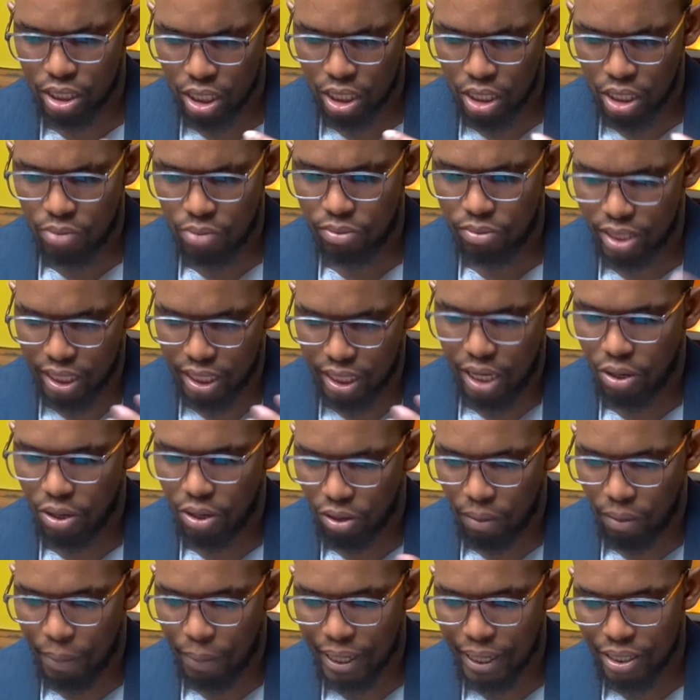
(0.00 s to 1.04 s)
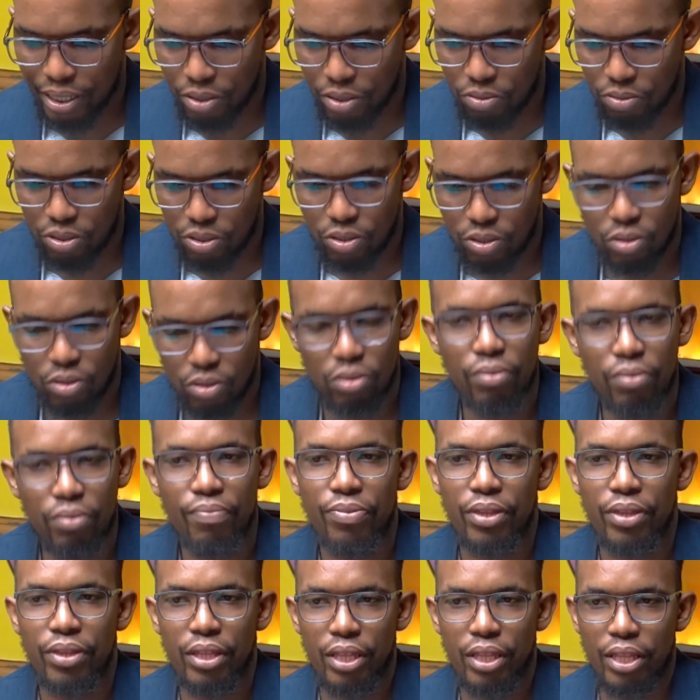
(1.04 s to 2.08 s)
we try to look past Kuscco,
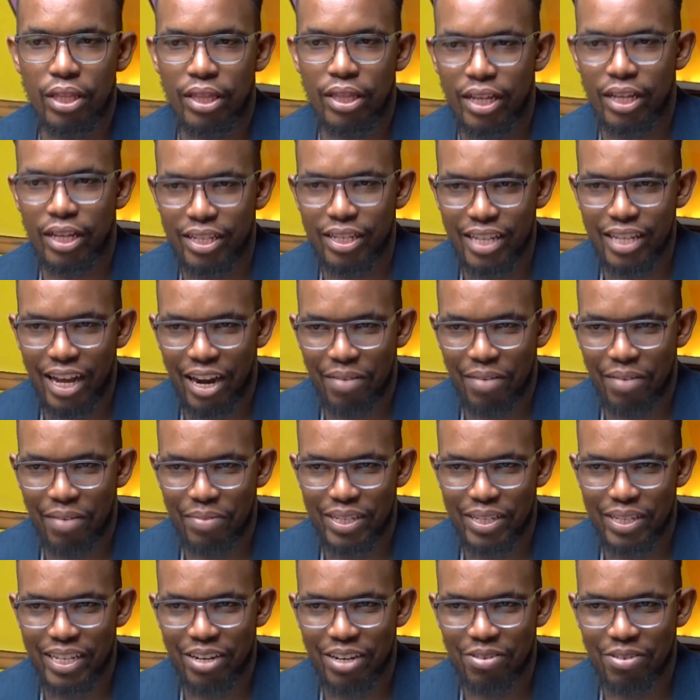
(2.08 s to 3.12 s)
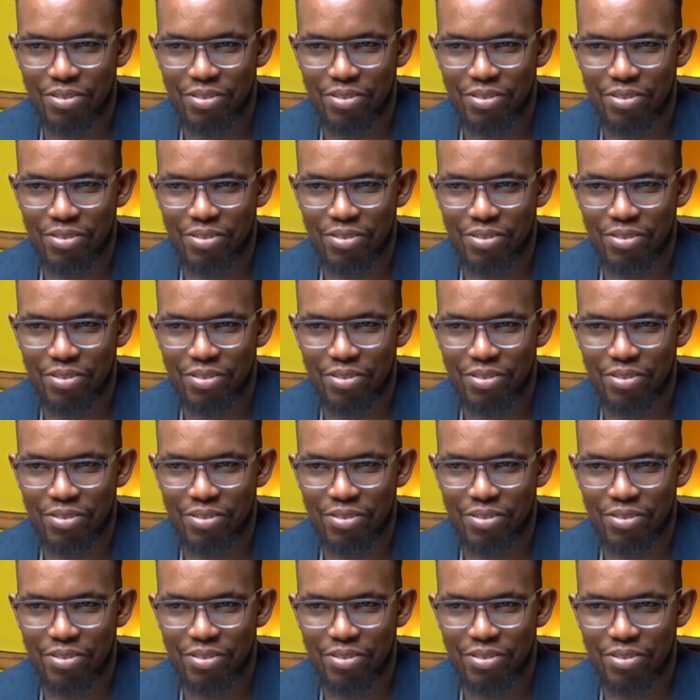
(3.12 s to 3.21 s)
there is Harambee Sacco,